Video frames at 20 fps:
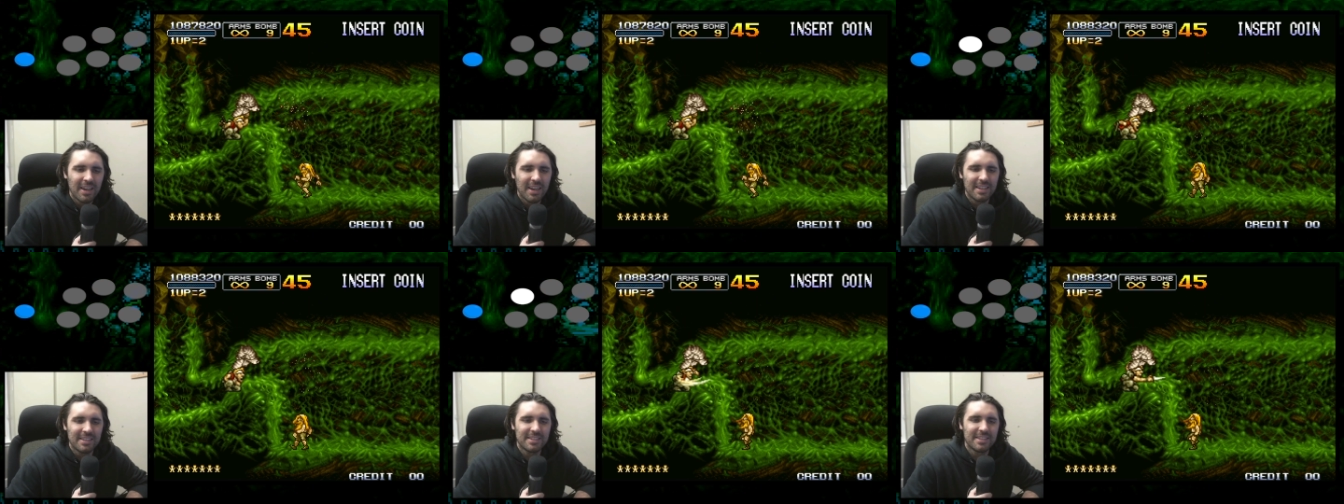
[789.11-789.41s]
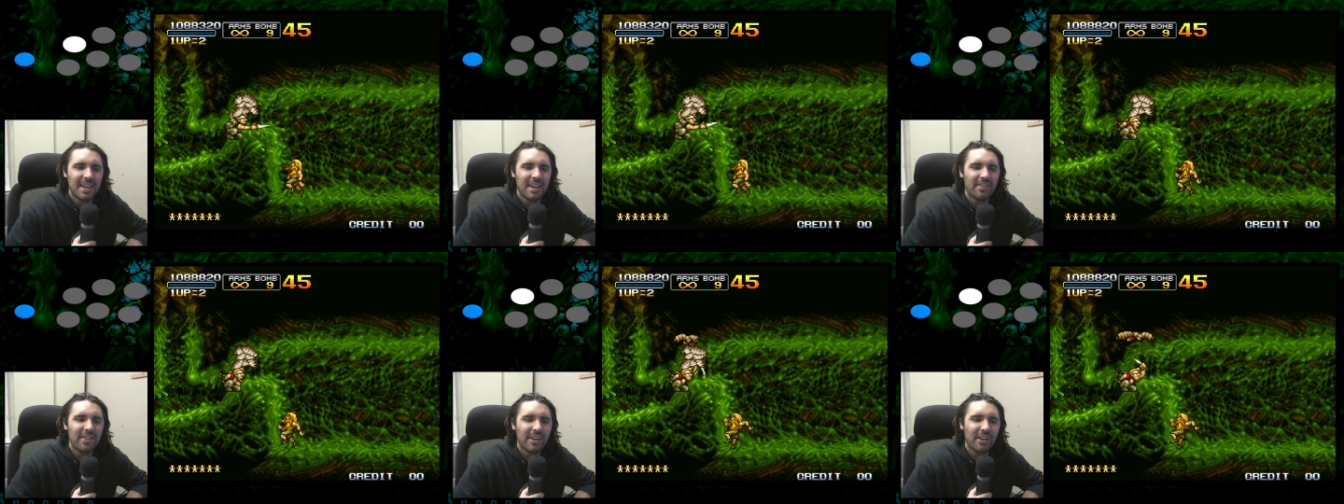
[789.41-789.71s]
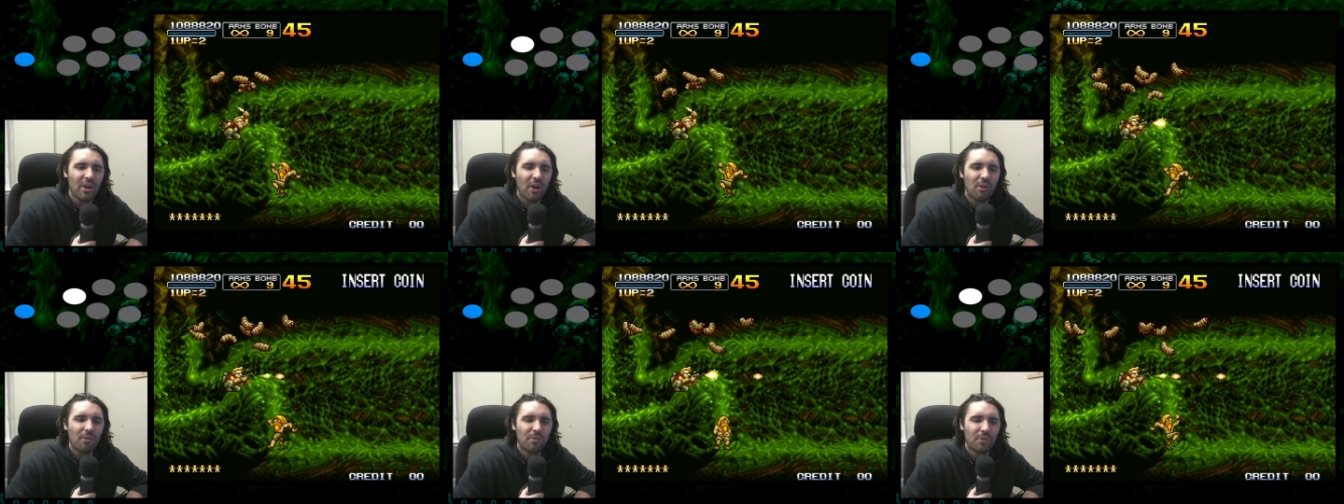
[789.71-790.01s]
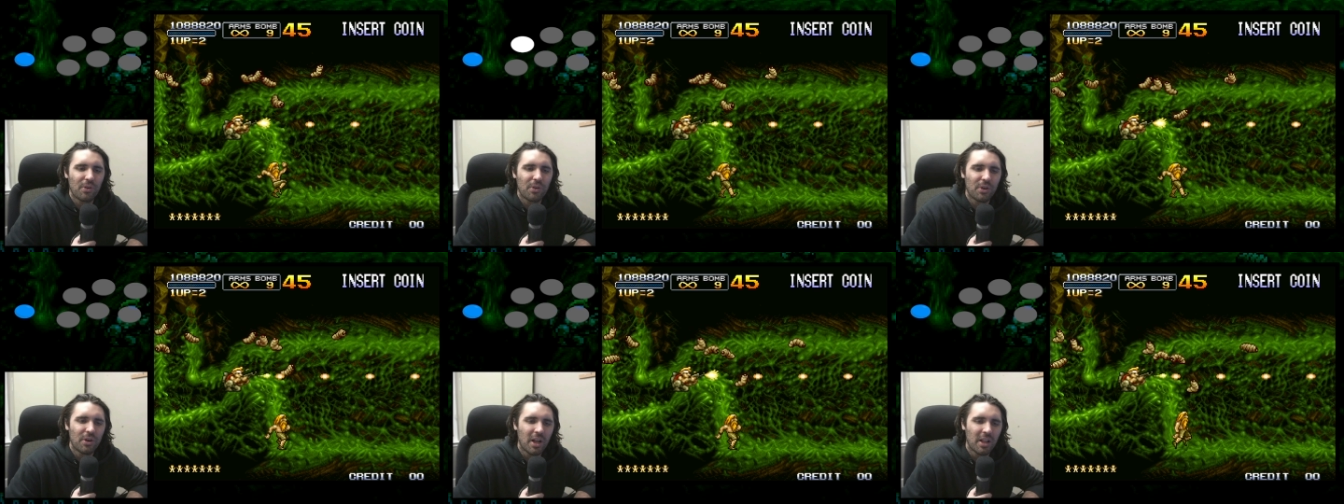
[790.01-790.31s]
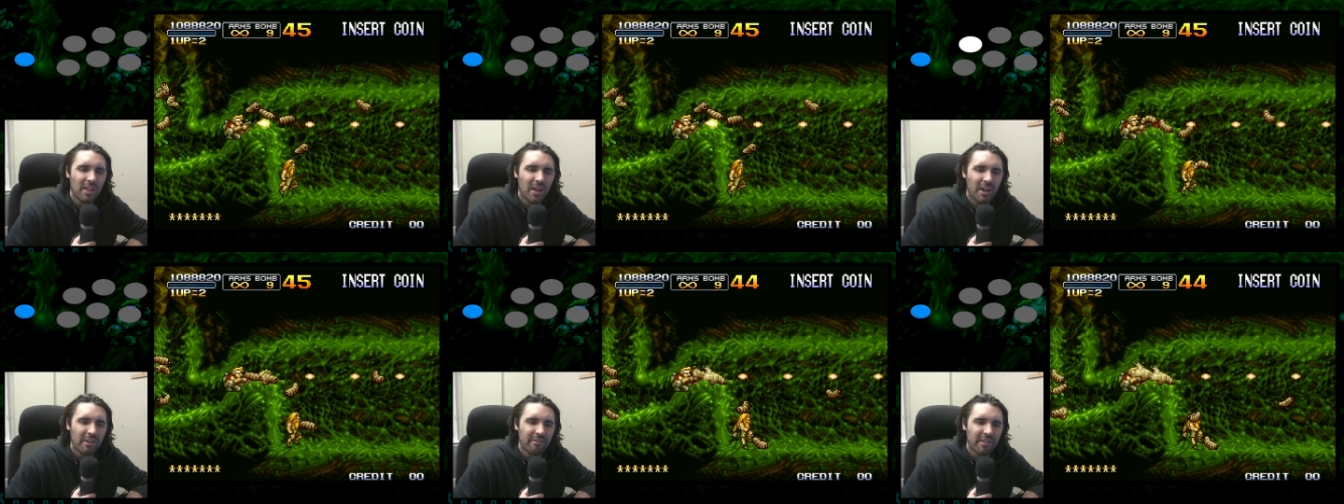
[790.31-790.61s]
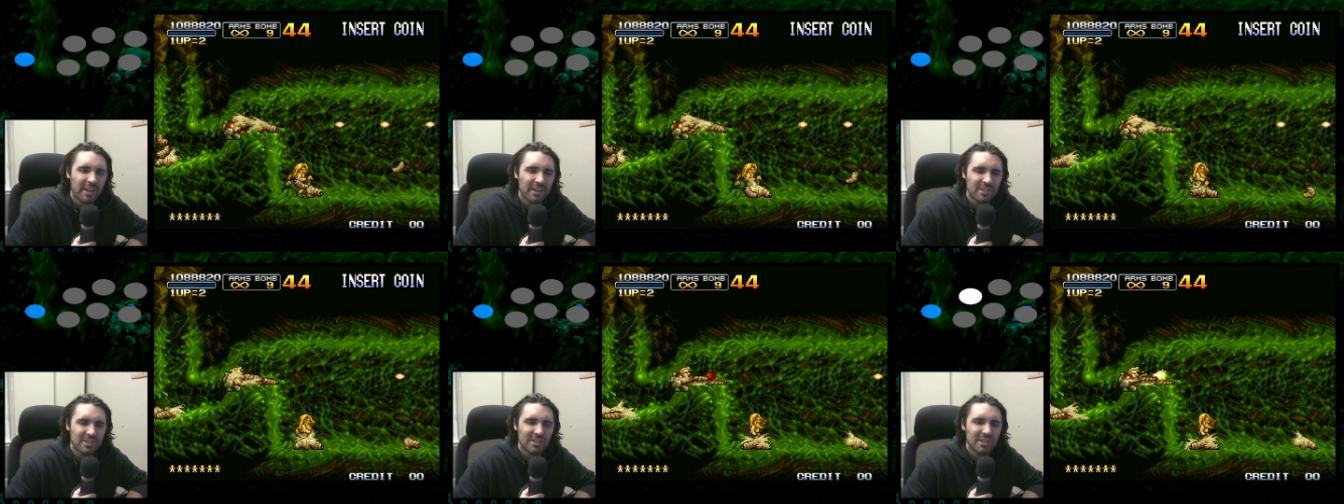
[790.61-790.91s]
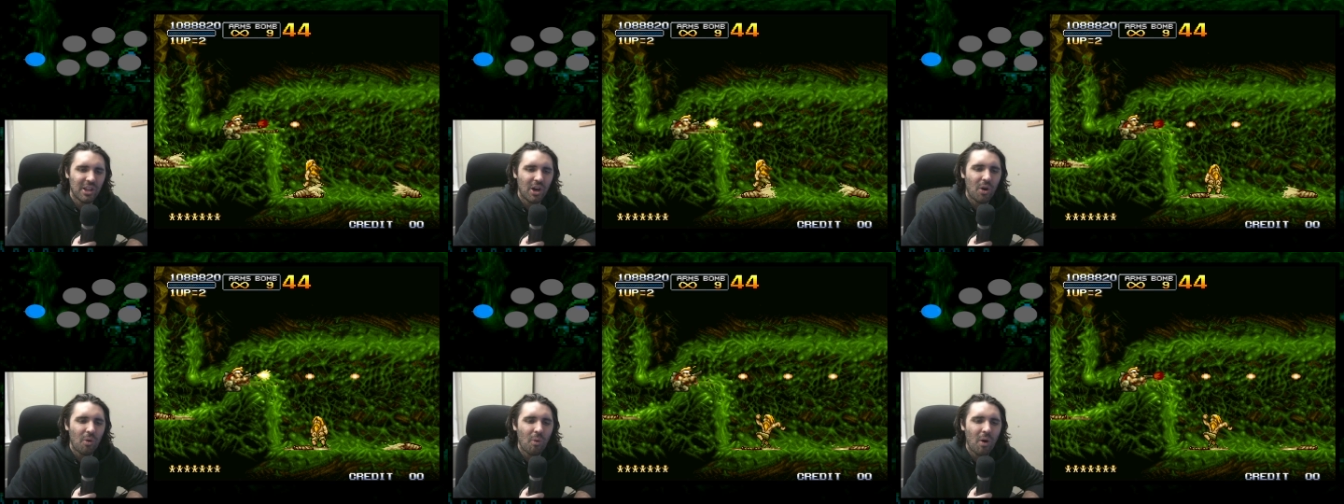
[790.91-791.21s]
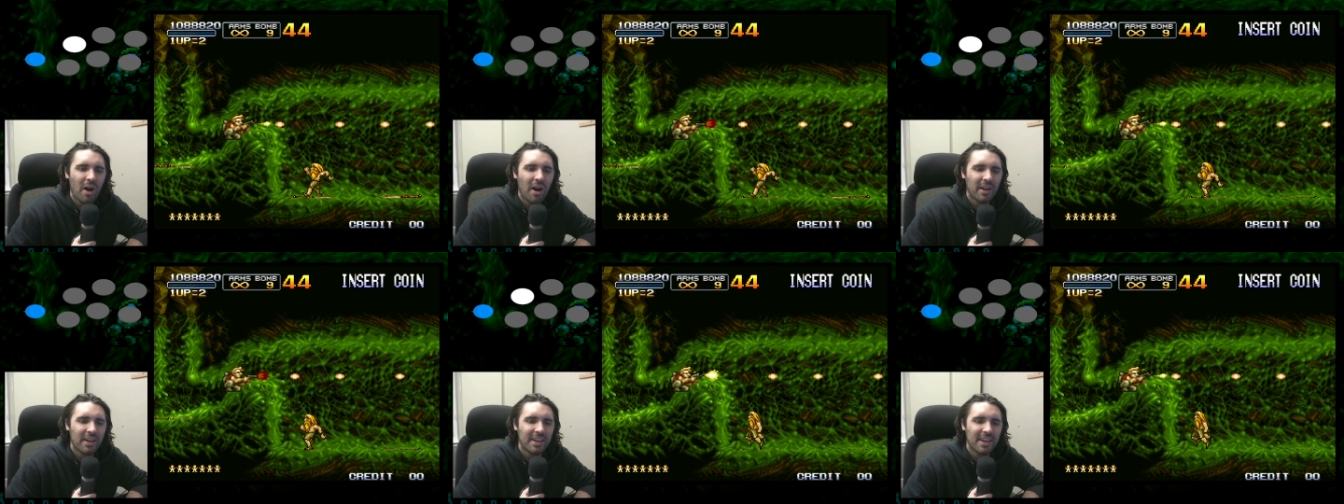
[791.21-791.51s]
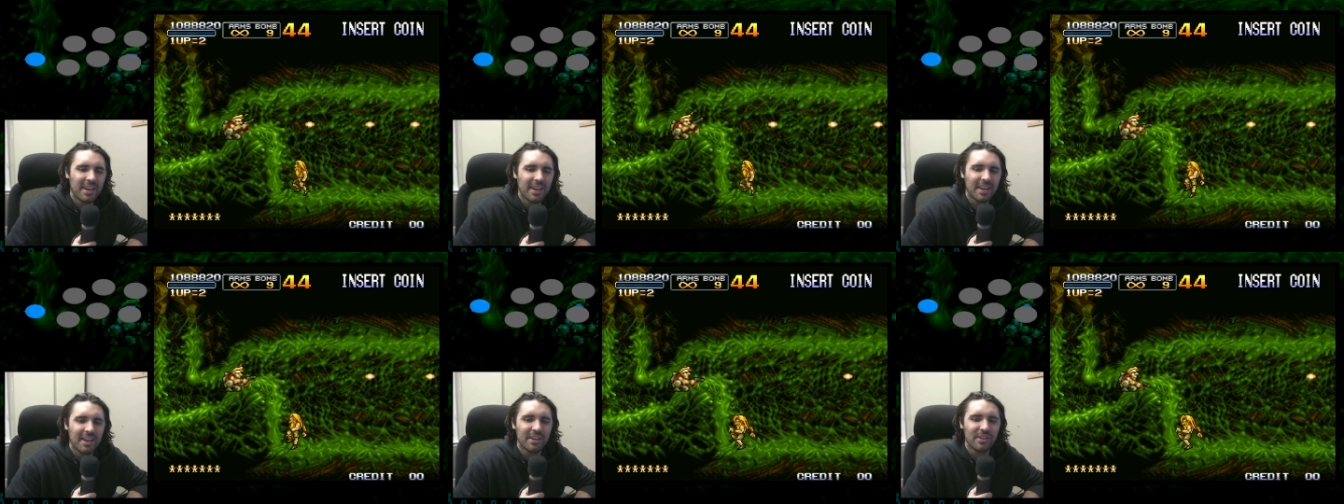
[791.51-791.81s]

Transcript: Instead, they go for a lot of like slow walking,